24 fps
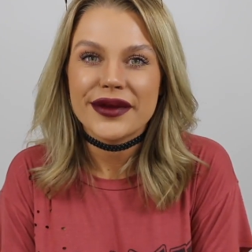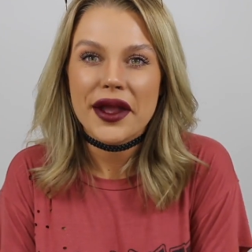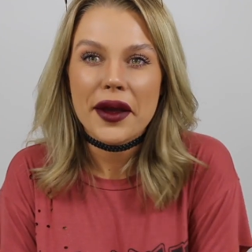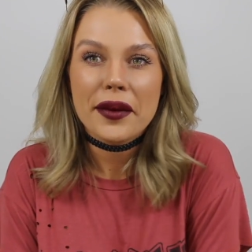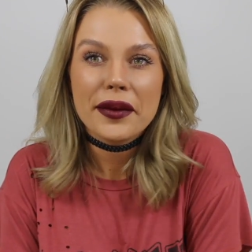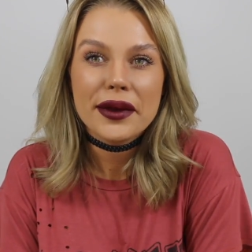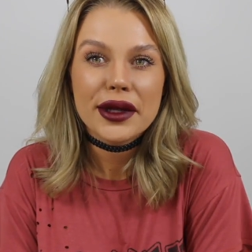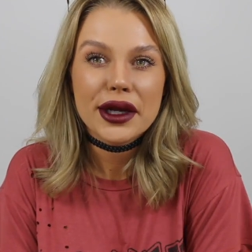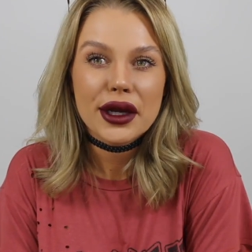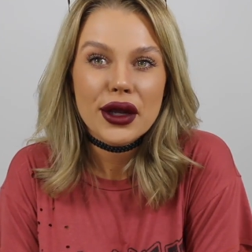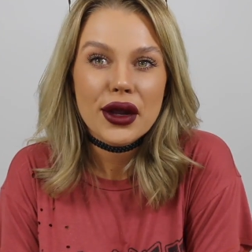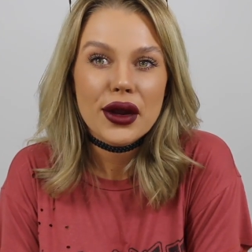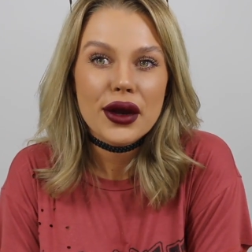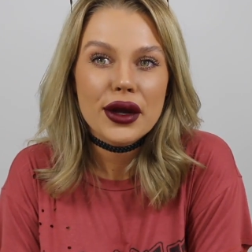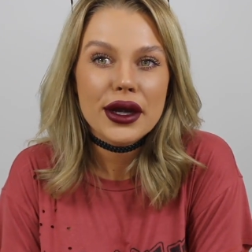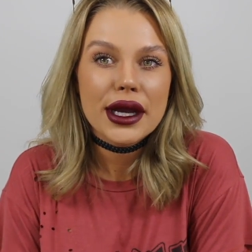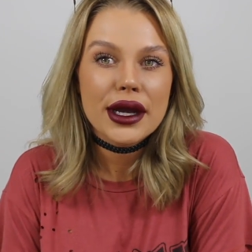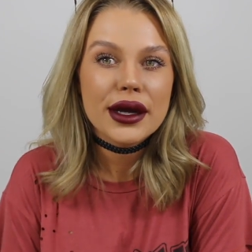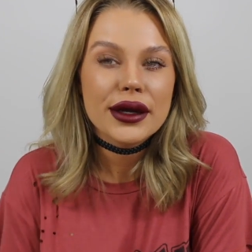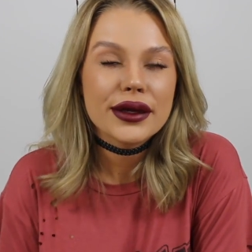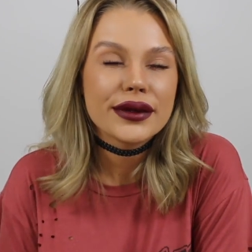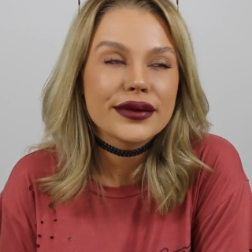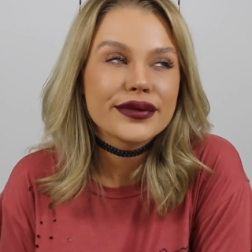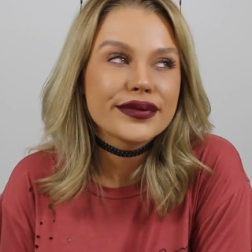I'm gonna go
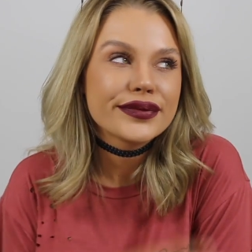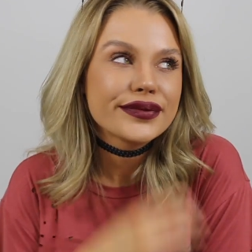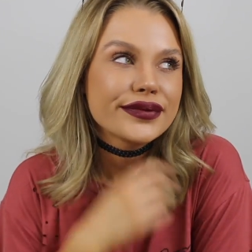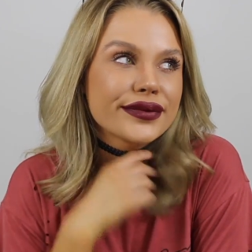now.